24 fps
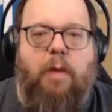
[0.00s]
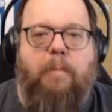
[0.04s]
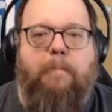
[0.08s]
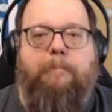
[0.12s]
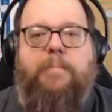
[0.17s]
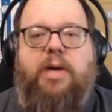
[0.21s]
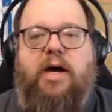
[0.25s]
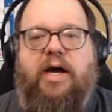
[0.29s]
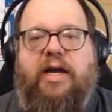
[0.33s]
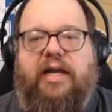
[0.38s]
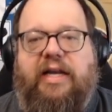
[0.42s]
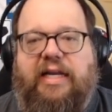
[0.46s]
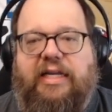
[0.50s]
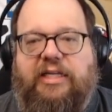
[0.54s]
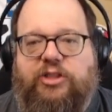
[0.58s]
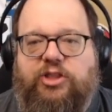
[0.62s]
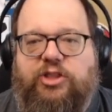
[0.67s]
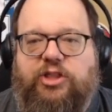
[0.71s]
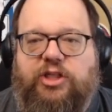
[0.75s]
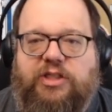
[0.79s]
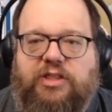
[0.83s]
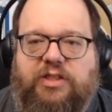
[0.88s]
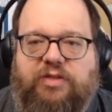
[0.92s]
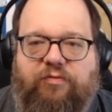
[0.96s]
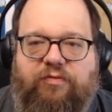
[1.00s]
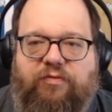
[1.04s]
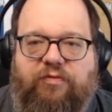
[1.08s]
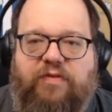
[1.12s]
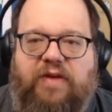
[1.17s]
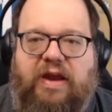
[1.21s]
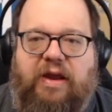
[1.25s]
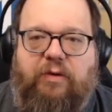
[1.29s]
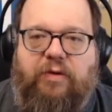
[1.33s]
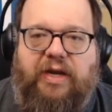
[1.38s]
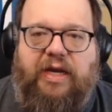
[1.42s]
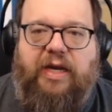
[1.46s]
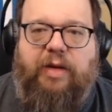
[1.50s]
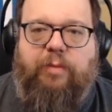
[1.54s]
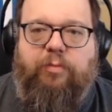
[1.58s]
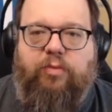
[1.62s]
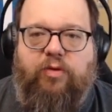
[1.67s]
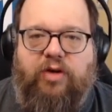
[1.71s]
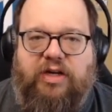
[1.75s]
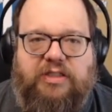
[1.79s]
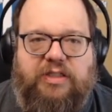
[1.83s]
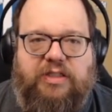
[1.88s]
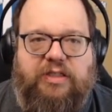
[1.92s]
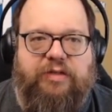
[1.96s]
but it's just very
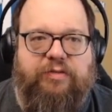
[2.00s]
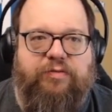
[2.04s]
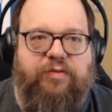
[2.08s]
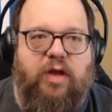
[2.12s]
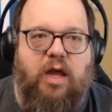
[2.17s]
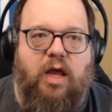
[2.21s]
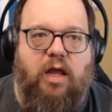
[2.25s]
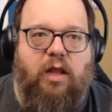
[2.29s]
impressive